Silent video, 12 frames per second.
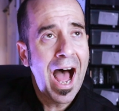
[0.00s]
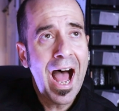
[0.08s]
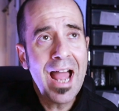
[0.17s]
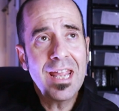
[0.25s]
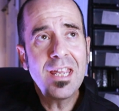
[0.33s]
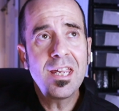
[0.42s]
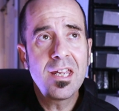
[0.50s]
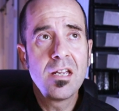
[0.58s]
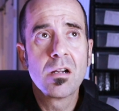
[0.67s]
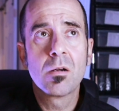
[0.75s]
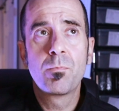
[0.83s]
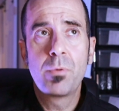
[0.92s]
I
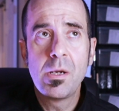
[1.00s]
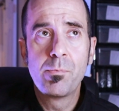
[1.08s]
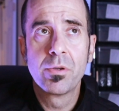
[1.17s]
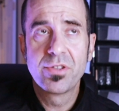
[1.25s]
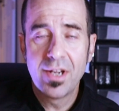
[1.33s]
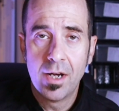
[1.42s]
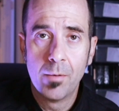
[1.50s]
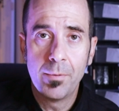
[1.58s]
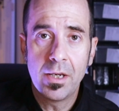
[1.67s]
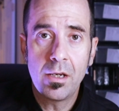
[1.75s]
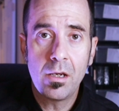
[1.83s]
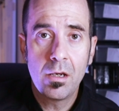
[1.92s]
hear people tell
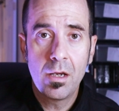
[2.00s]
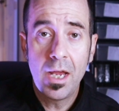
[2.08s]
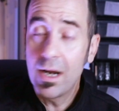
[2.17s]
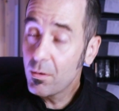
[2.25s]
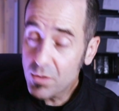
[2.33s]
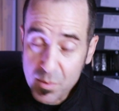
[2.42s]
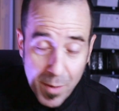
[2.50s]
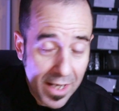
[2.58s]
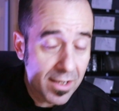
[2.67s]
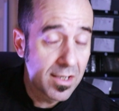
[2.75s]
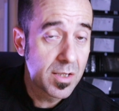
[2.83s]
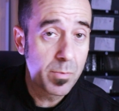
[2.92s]
me, and I
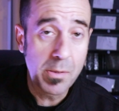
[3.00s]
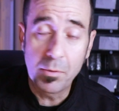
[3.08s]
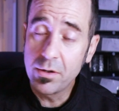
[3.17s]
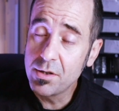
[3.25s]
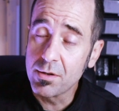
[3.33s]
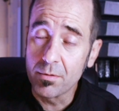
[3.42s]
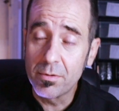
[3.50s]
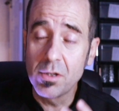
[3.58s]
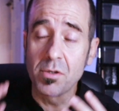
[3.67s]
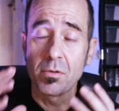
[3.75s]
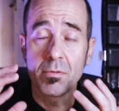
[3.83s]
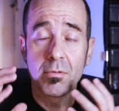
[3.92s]
respect these people, these
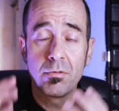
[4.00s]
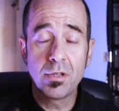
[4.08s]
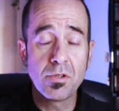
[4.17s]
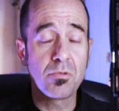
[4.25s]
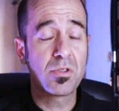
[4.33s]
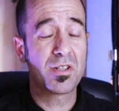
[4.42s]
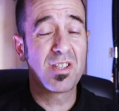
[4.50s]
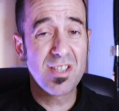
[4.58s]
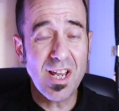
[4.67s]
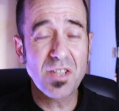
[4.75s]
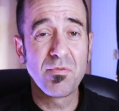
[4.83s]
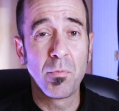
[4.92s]
are
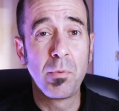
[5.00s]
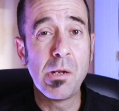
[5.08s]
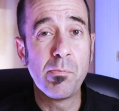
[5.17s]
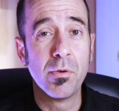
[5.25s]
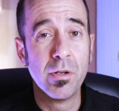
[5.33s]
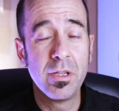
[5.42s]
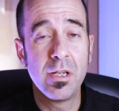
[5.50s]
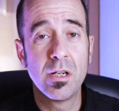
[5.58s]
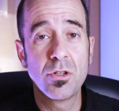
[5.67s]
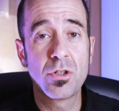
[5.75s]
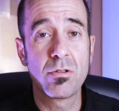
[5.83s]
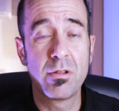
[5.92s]
successful people in the
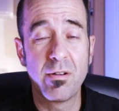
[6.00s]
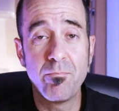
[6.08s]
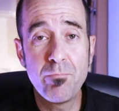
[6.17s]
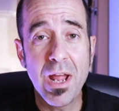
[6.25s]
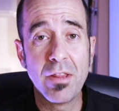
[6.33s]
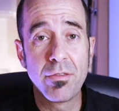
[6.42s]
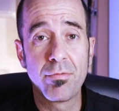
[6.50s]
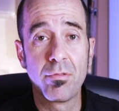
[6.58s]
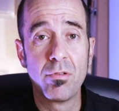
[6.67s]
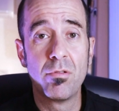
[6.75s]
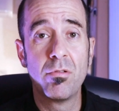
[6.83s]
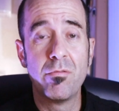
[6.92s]
industry that have been
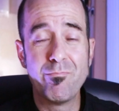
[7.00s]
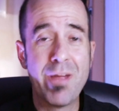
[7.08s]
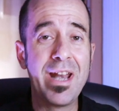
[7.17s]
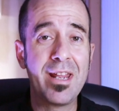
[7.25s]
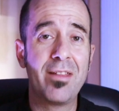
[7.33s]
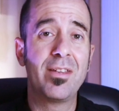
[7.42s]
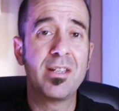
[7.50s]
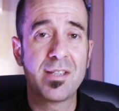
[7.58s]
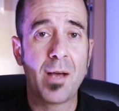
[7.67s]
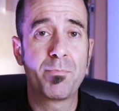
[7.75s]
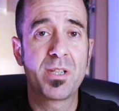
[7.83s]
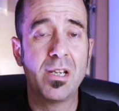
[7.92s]
through many of these
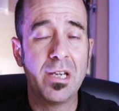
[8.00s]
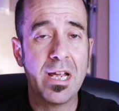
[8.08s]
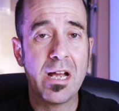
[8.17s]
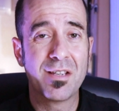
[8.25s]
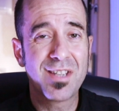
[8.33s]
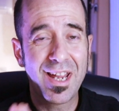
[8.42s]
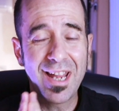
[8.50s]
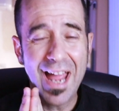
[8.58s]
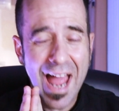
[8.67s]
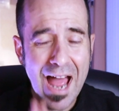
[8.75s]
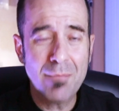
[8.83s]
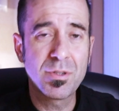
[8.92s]
ups and downs. I
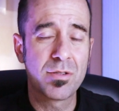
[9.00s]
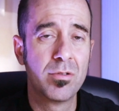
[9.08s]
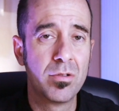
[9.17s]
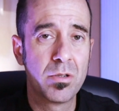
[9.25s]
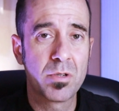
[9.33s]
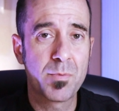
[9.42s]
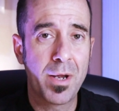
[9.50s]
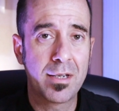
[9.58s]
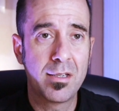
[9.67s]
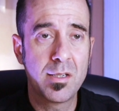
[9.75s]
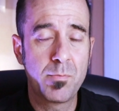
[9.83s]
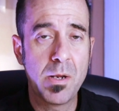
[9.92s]
absolutely
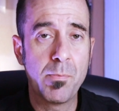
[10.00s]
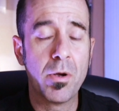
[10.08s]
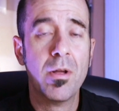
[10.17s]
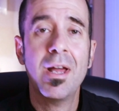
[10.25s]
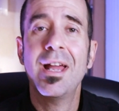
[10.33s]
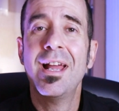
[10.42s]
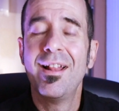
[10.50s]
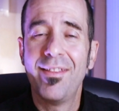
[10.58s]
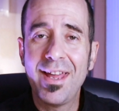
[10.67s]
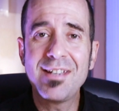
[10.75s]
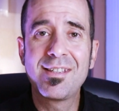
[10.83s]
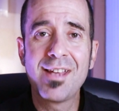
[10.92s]
respect these people.
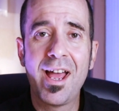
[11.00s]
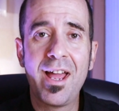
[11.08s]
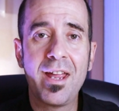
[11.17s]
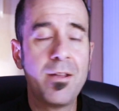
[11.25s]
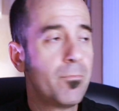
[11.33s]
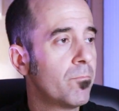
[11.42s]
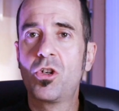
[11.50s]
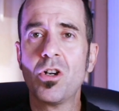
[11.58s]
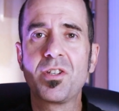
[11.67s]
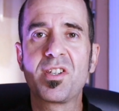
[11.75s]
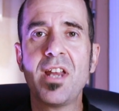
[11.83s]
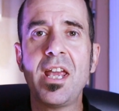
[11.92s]
They say,
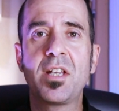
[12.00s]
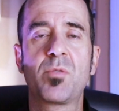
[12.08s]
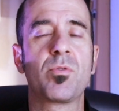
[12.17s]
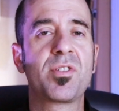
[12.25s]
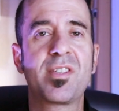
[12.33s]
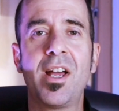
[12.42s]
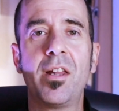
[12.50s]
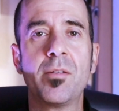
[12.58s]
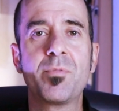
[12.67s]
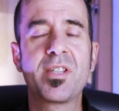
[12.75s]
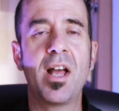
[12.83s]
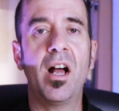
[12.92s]
good snakes will sell
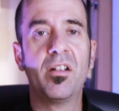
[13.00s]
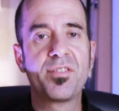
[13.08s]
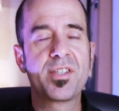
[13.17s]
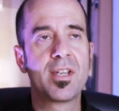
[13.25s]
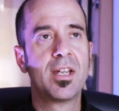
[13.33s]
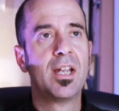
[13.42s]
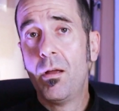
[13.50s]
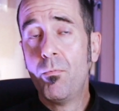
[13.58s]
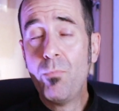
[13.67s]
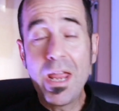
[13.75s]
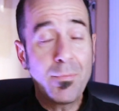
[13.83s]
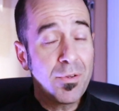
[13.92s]
themselves.
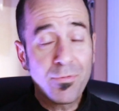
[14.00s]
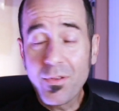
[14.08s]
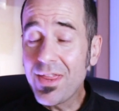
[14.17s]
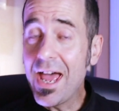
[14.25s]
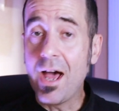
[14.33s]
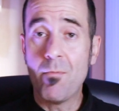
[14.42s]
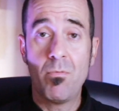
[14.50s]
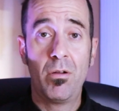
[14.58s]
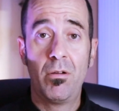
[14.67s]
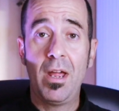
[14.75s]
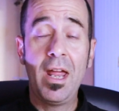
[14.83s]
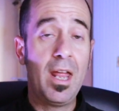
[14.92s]
Maybe for them,
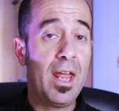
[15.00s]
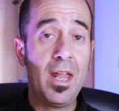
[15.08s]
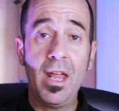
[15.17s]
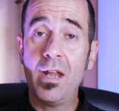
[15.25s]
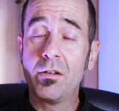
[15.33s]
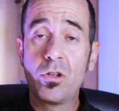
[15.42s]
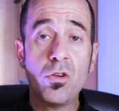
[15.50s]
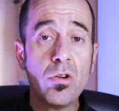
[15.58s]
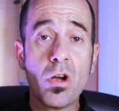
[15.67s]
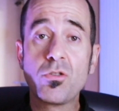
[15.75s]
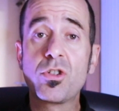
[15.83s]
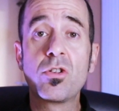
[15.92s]
and
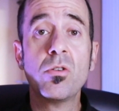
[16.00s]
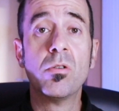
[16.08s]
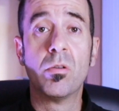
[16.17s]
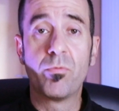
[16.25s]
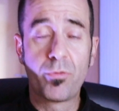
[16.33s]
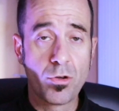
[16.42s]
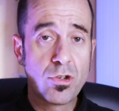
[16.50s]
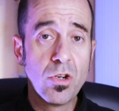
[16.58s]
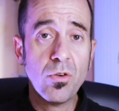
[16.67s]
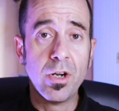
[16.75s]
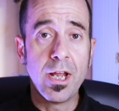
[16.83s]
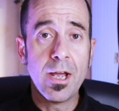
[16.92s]
kudos to them for
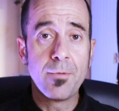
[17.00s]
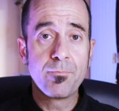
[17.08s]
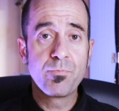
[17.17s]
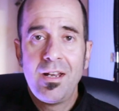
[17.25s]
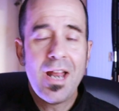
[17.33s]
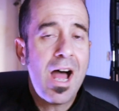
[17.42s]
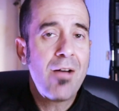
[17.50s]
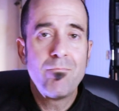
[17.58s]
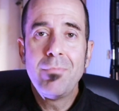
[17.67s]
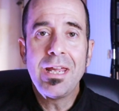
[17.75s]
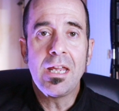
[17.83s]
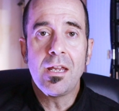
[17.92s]
doing it. Not
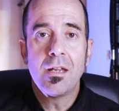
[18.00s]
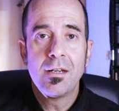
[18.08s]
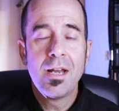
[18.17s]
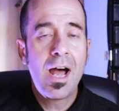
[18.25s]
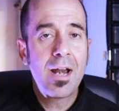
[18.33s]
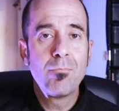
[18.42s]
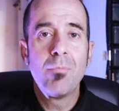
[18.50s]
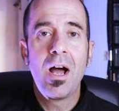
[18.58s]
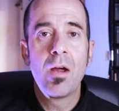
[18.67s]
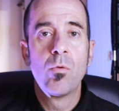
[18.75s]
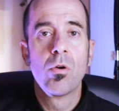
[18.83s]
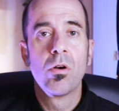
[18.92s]
me, not in
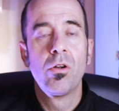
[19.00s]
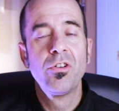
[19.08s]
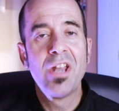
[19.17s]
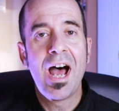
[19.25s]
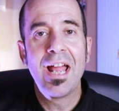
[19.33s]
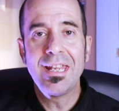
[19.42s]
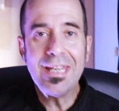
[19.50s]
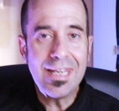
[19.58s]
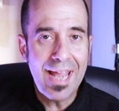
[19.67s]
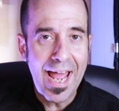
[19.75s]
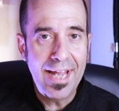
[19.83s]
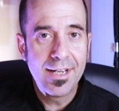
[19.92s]
my world, not
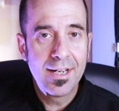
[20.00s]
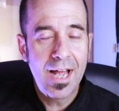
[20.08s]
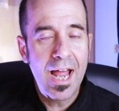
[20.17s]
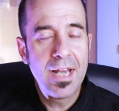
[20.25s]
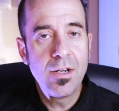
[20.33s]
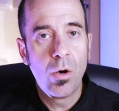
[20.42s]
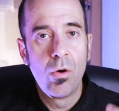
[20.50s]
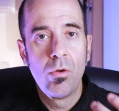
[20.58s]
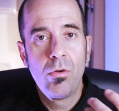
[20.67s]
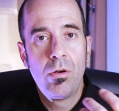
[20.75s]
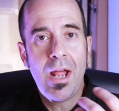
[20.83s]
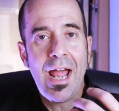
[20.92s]
yet. I
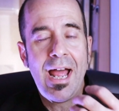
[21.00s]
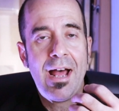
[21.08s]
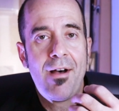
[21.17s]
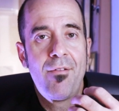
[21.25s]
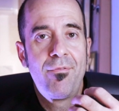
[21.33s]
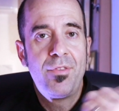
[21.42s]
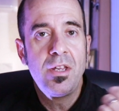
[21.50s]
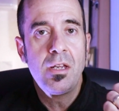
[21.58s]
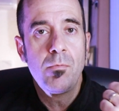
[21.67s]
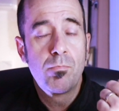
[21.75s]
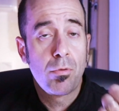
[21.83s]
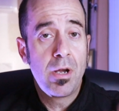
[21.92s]
don't have
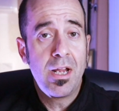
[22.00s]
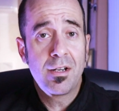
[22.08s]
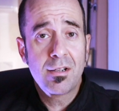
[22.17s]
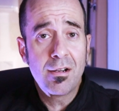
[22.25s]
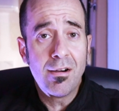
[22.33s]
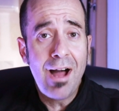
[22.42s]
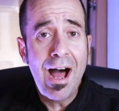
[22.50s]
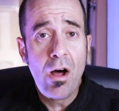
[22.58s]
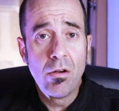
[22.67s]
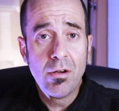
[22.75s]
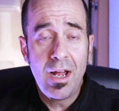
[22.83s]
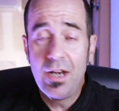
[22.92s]
the brand clout.